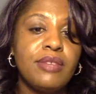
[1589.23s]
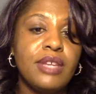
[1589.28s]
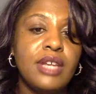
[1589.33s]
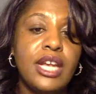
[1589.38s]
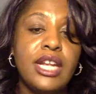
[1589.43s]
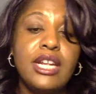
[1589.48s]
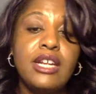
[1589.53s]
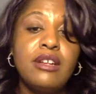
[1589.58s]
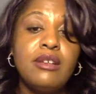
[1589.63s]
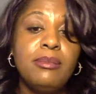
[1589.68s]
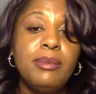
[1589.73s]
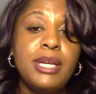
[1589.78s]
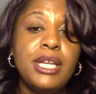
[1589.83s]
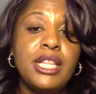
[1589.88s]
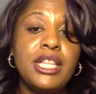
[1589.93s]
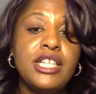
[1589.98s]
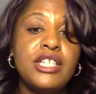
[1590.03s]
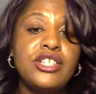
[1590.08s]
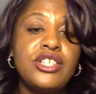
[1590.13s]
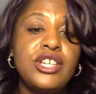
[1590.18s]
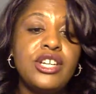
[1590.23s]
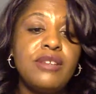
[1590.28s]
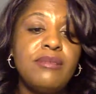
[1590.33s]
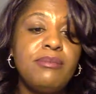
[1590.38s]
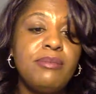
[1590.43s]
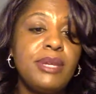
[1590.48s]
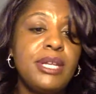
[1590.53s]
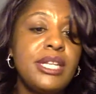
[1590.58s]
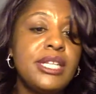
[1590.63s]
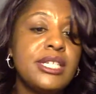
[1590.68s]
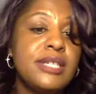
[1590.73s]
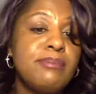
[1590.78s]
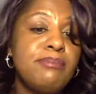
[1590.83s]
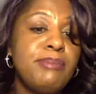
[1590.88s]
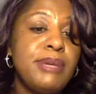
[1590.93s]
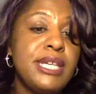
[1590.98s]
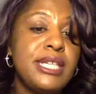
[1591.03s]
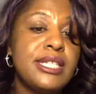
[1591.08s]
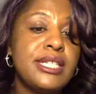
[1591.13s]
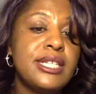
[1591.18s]
And it'll be a legit
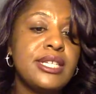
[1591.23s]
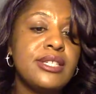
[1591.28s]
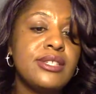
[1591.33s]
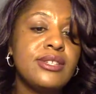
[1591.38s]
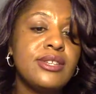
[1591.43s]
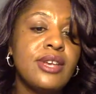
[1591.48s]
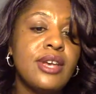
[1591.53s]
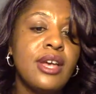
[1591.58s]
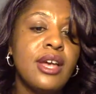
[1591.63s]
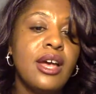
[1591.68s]
business.